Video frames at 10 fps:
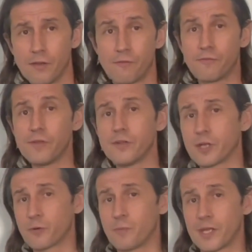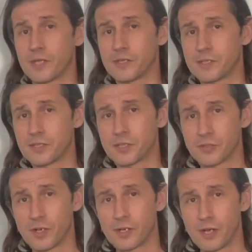feel like we're making decisions
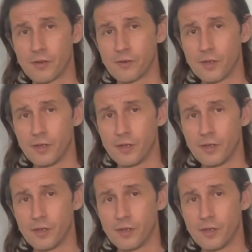right now.